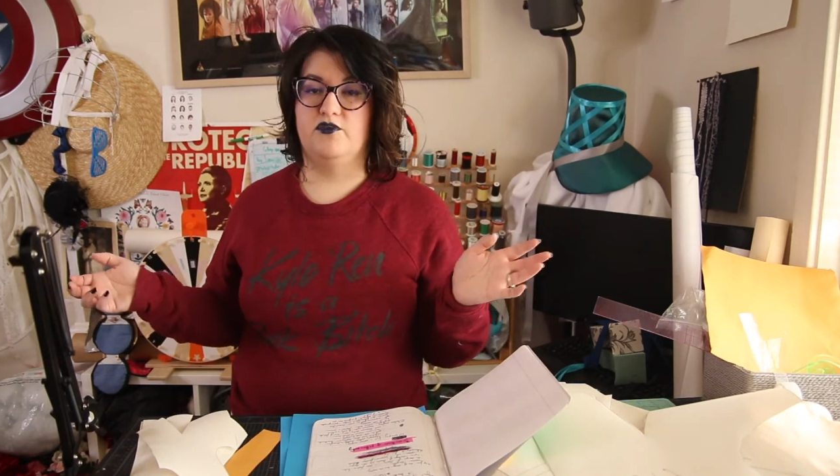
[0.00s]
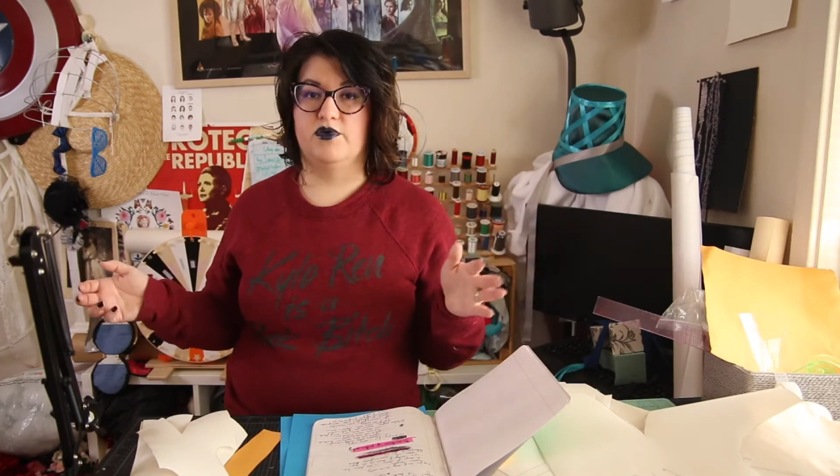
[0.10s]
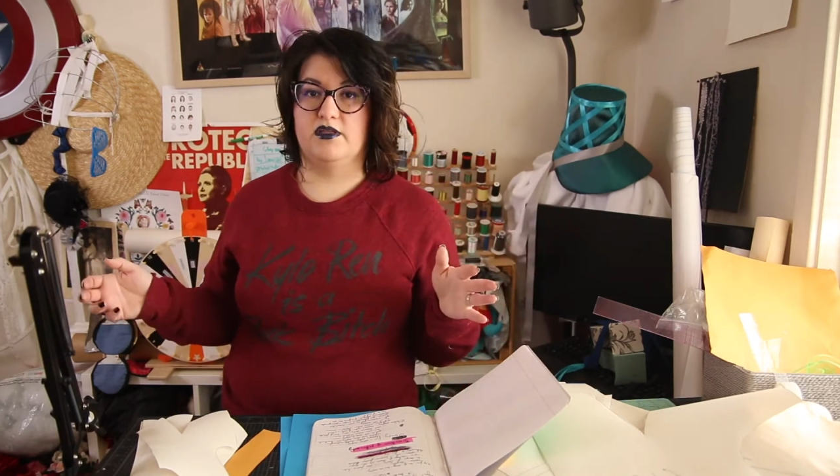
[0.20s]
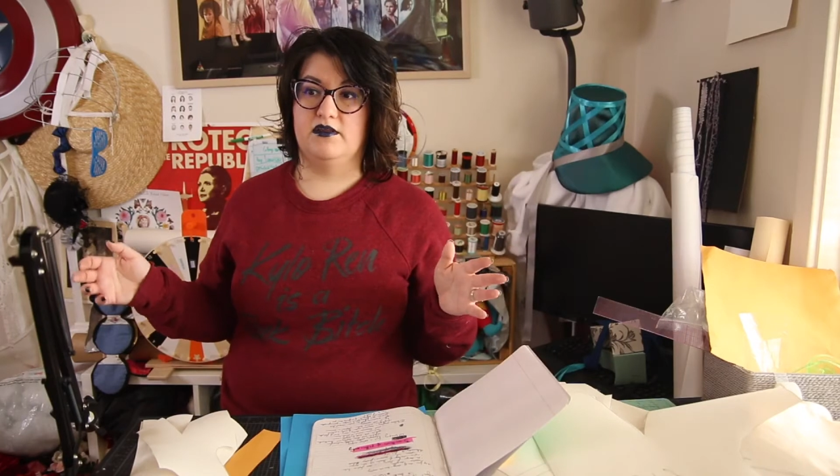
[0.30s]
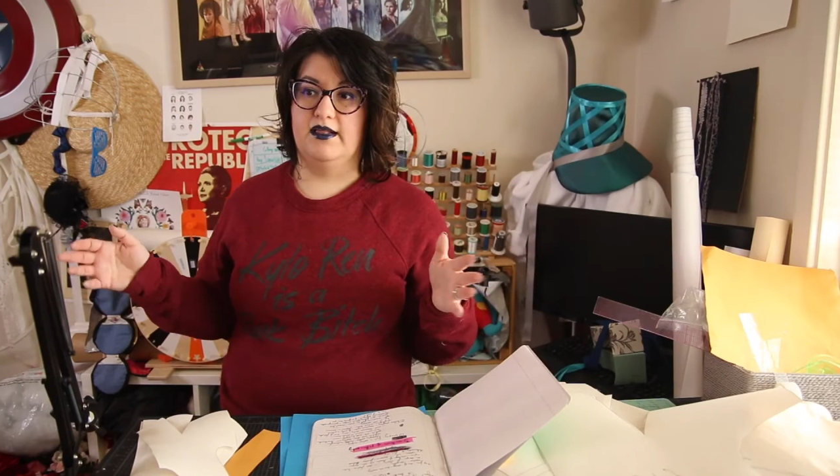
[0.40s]
You
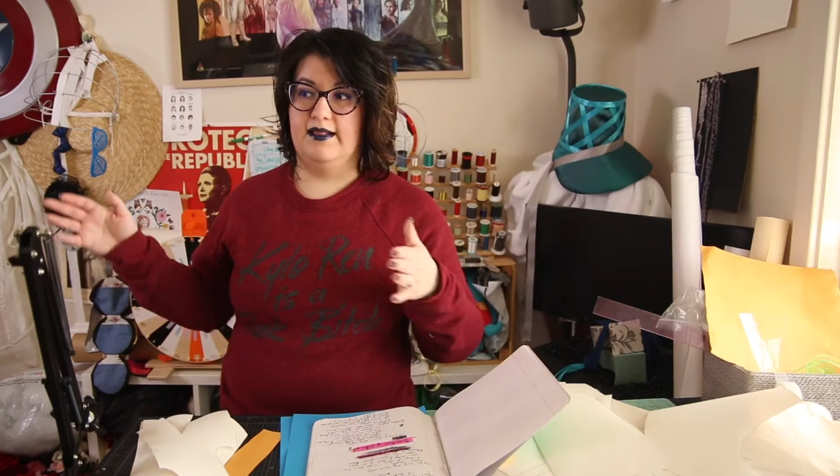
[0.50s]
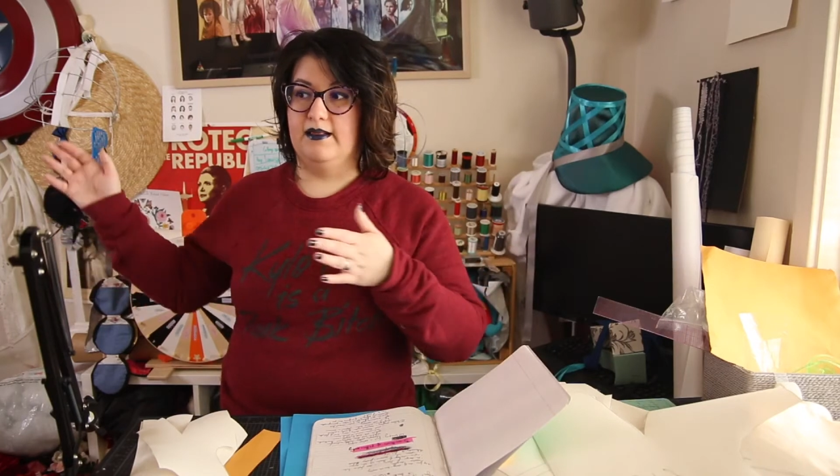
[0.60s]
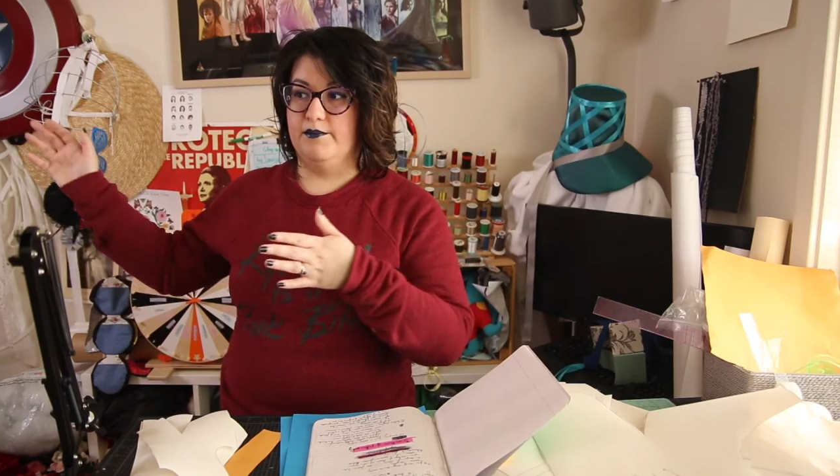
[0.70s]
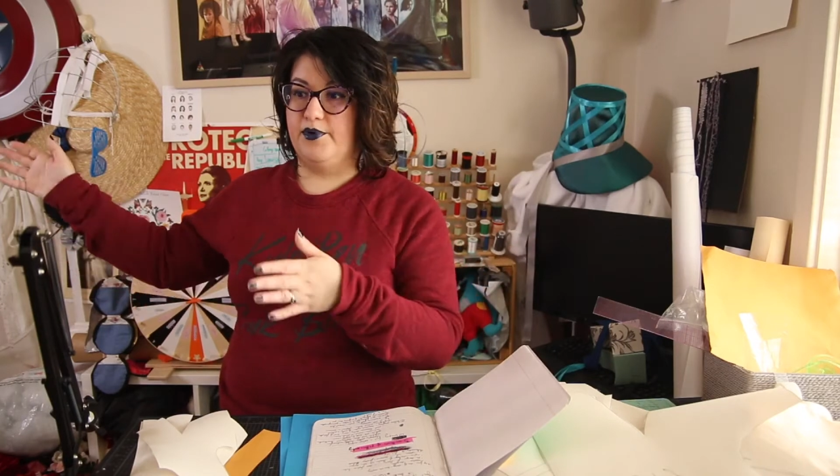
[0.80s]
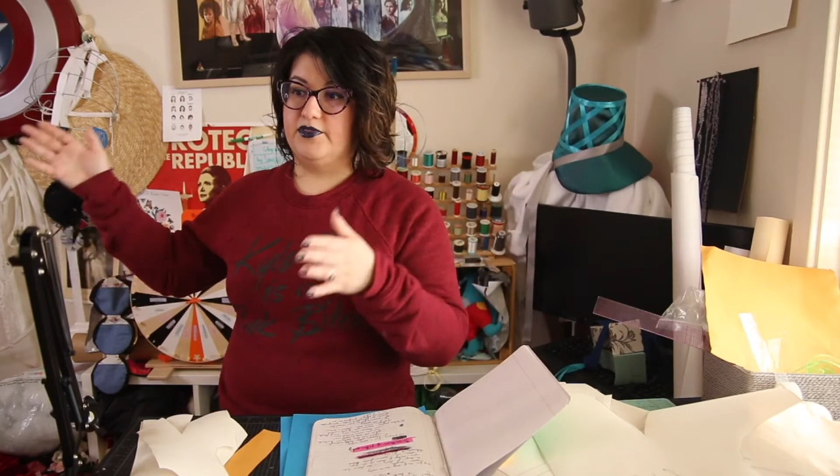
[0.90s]
can
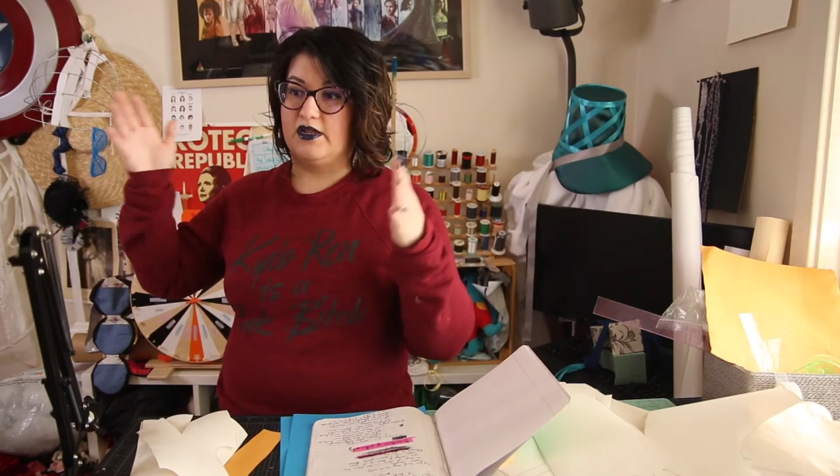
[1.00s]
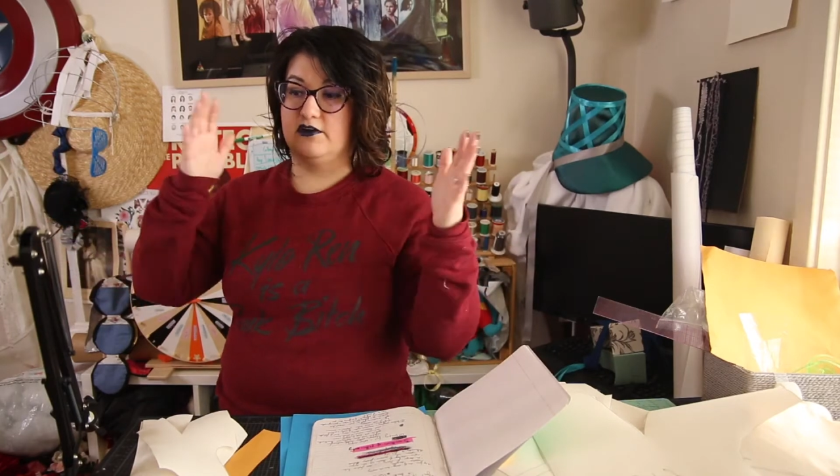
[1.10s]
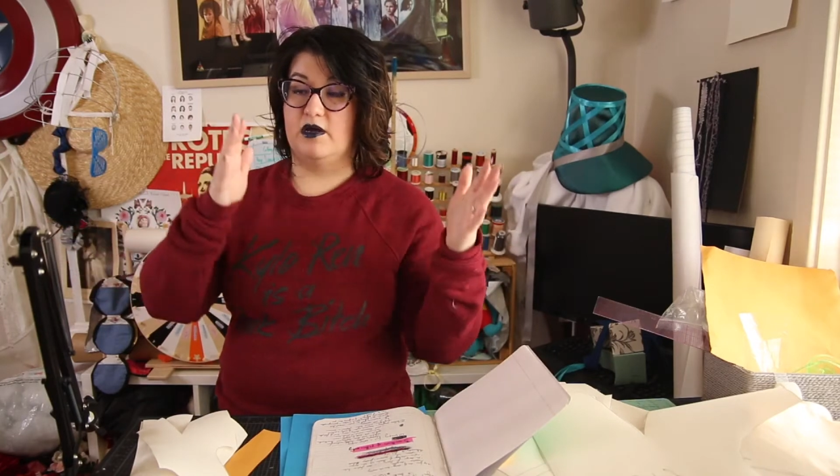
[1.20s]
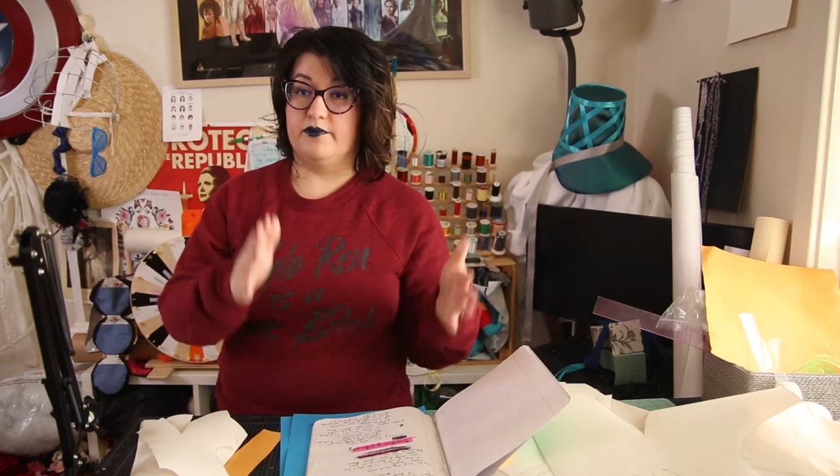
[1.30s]
put that on top